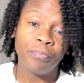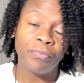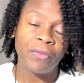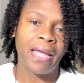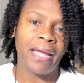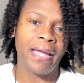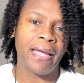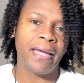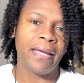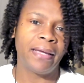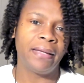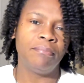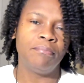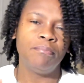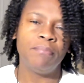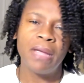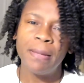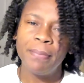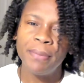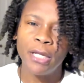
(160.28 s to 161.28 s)

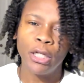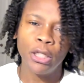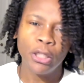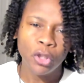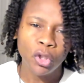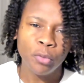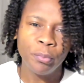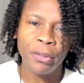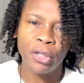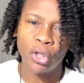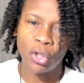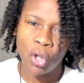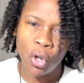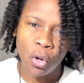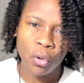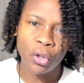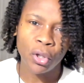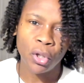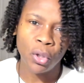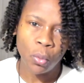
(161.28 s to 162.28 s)
and maybe a little bit of
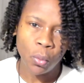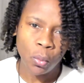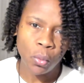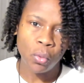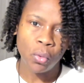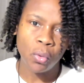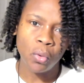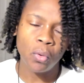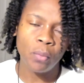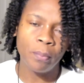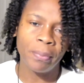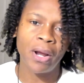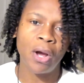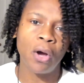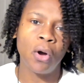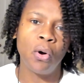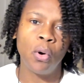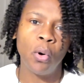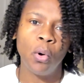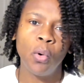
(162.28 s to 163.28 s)
coconut oil, but
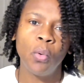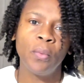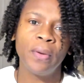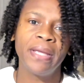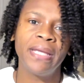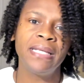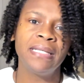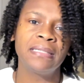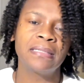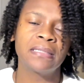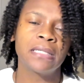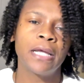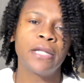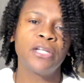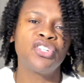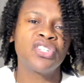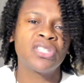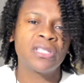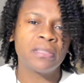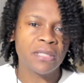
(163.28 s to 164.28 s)
I always
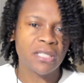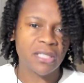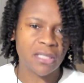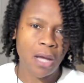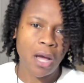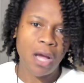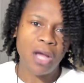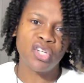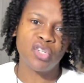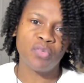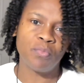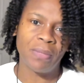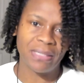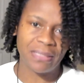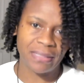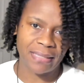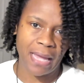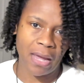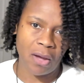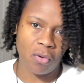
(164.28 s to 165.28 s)
just massage my
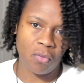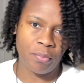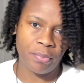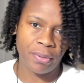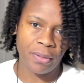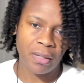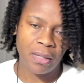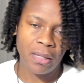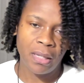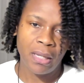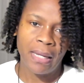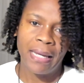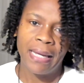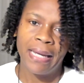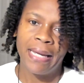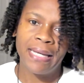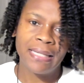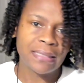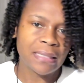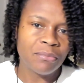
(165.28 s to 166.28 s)
scalp.
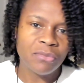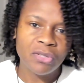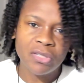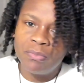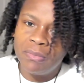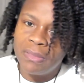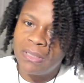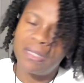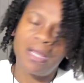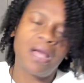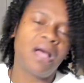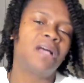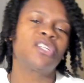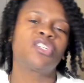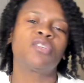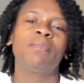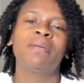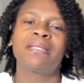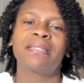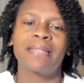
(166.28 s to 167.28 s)
As I'm just
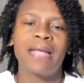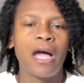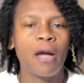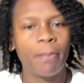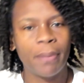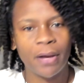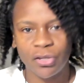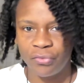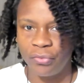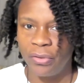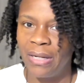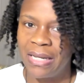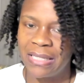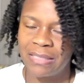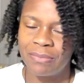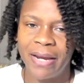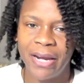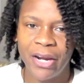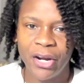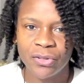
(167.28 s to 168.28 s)
massaging my scalp, I realized
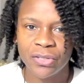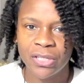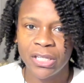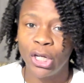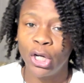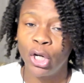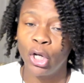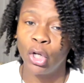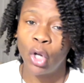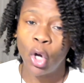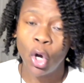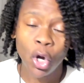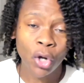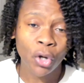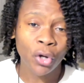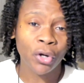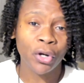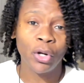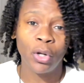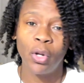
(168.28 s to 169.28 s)
my hair is getting
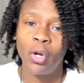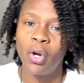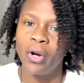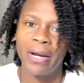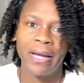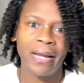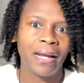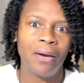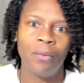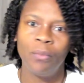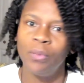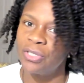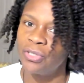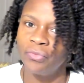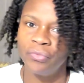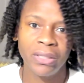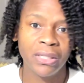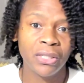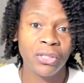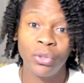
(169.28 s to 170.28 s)
longer and longer, and I
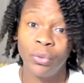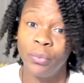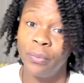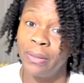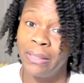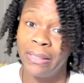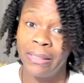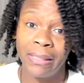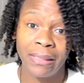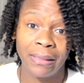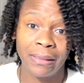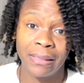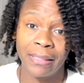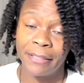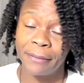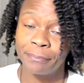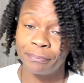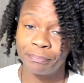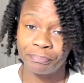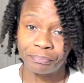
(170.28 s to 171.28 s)
wasn't really doing
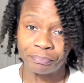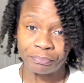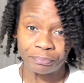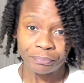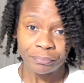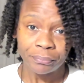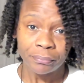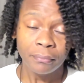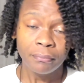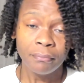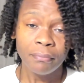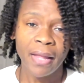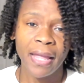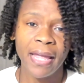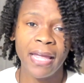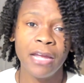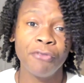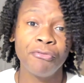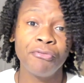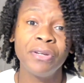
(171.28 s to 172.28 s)
anything.
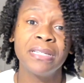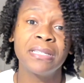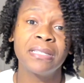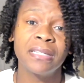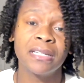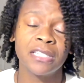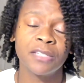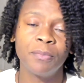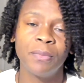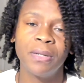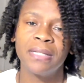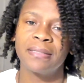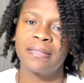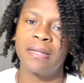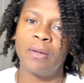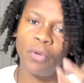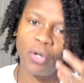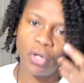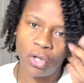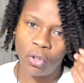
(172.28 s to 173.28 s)
Every six months, I
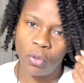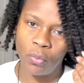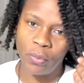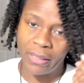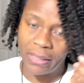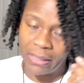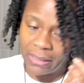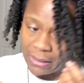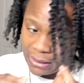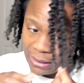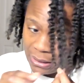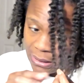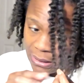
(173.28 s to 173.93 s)
would go and get the